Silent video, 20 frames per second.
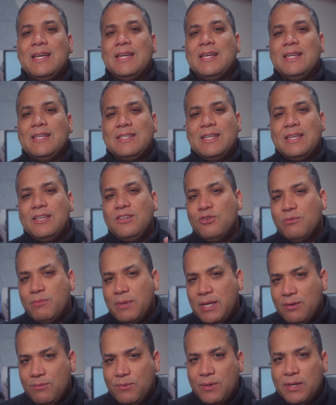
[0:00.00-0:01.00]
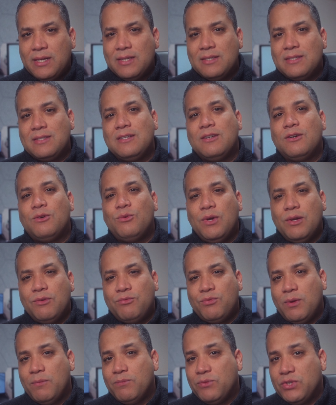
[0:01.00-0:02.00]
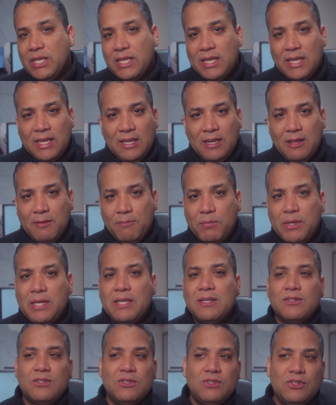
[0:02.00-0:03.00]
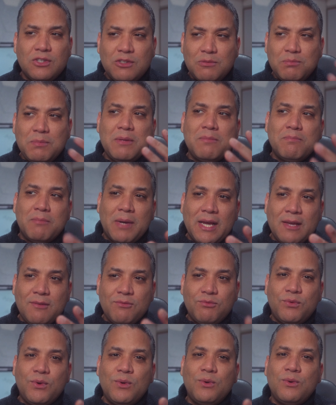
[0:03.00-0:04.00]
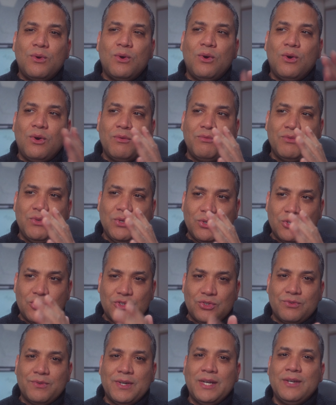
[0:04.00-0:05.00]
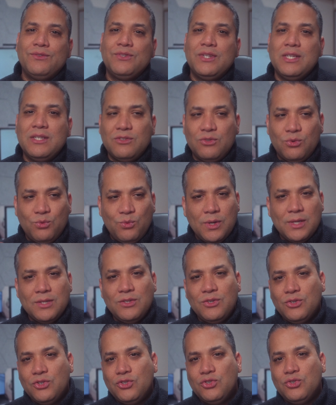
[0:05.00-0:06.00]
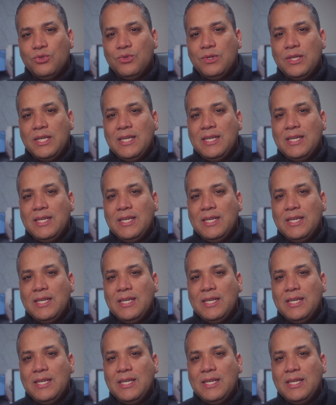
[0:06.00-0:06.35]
then you might want to steer away from 1080p. So just be mindful of your surroundings, what you're shooting.